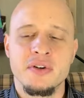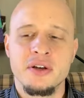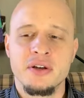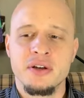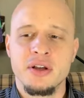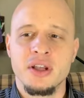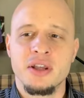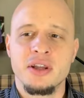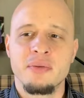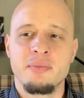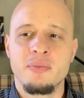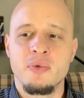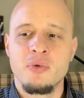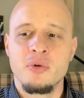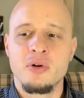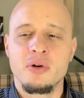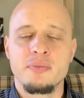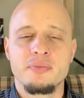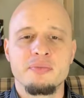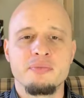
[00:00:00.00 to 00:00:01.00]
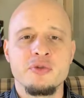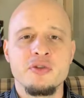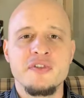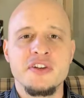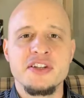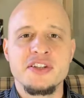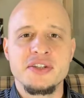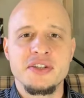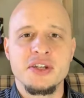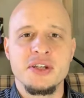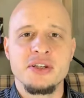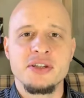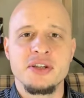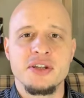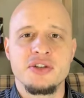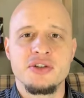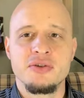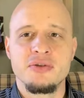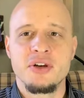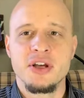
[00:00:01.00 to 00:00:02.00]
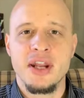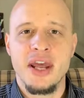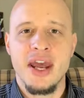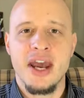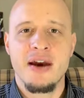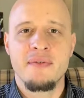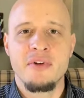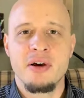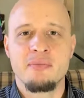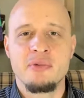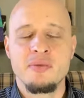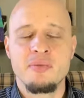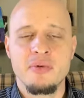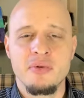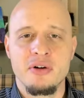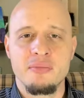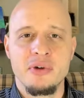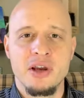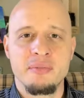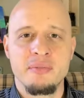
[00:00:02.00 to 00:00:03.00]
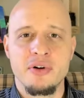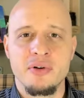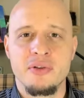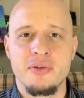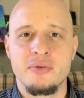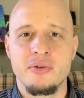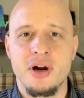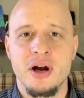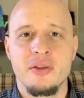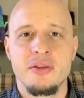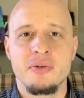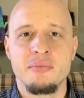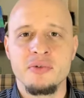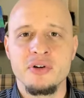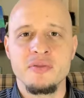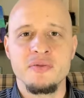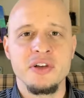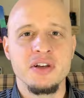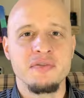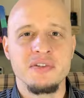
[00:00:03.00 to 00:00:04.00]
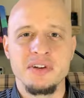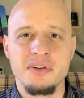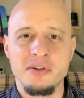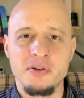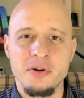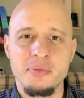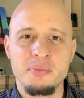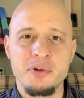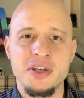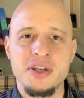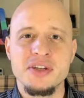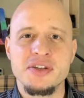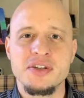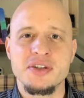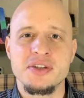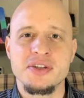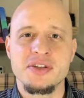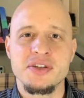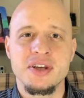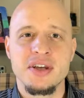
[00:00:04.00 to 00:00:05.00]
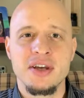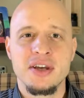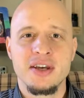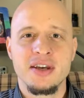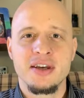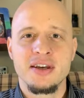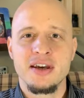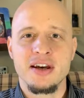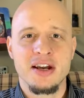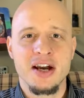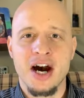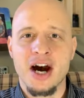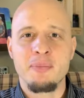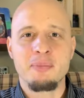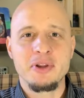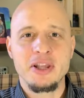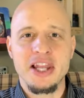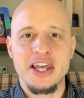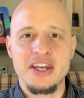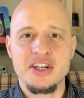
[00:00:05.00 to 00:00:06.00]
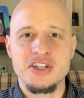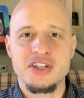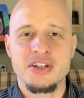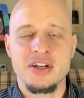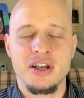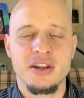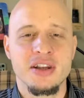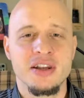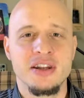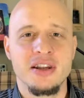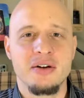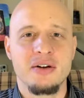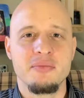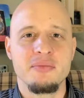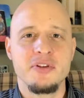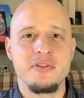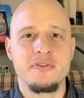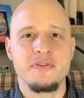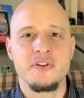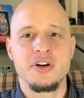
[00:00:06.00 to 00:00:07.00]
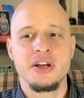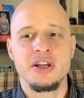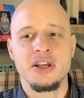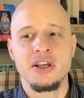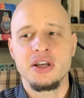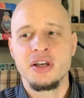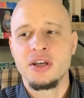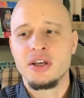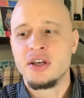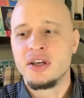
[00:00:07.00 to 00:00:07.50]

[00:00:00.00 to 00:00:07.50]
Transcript: And the more movie scenes that you can have that people remember throughout the movie, even little pieces, a compilation, I think that would be funny.